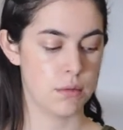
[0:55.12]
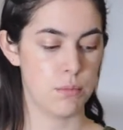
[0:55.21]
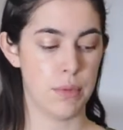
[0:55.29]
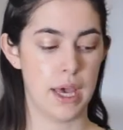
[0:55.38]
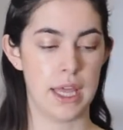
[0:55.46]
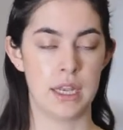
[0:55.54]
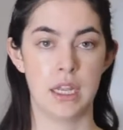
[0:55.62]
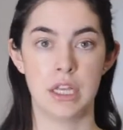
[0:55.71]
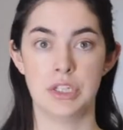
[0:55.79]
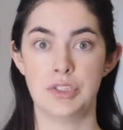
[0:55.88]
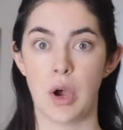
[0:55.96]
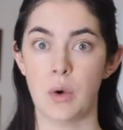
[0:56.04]
but
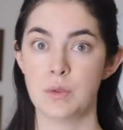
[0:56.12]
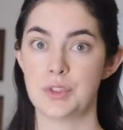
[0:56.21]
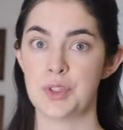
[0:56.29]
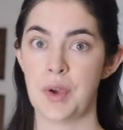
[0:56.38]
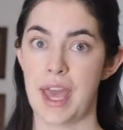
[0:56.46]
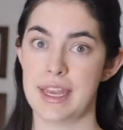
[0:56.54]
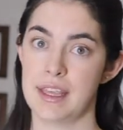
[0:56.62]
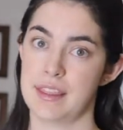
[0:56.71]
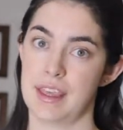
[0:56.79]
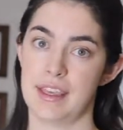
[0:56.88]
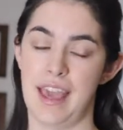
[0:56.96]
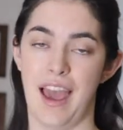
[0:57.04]
don't do
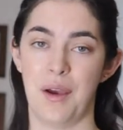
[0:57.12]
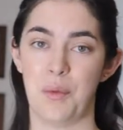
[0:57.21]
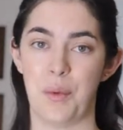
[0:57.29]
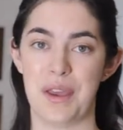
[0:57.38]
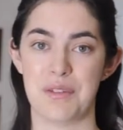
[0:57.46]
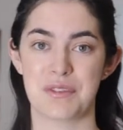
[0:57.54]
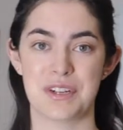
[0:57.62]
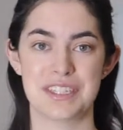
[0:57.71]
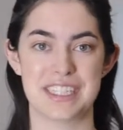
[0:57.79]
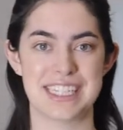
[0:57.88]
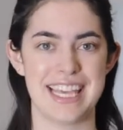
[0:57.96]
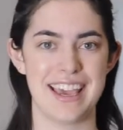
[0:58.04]
anything yet. Wait for
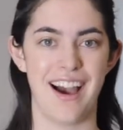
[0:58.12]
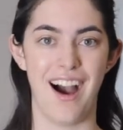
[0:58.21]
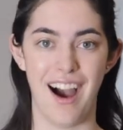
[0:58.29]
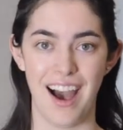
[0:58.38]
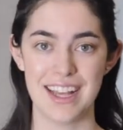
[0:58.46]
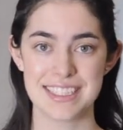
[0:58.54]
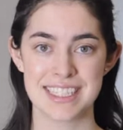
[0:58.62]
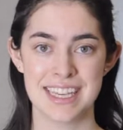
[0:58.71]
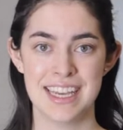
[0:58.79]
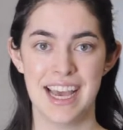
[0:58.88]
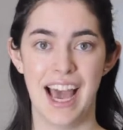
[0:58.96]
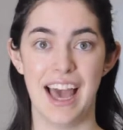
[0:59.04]
it to say hot,
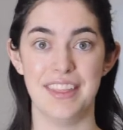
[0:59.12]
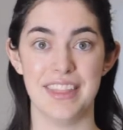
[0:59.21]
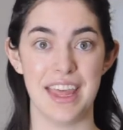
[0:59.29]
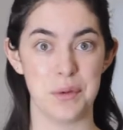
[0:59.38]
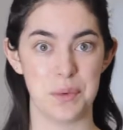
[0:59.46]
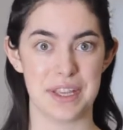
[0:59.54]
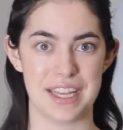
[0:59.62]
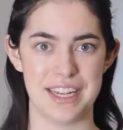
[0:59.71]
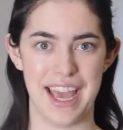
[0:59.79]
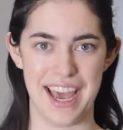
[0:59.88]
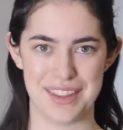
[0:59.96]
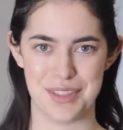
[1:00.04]
and then we can
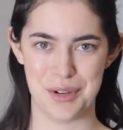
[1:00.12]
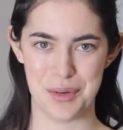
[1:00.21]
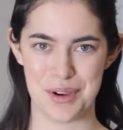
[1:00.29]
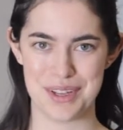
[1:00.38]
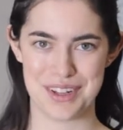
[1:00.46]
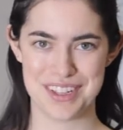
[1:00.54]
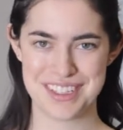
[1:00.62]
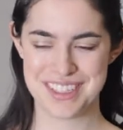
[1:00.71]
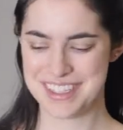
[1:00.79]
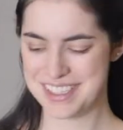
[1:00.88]
add the oil.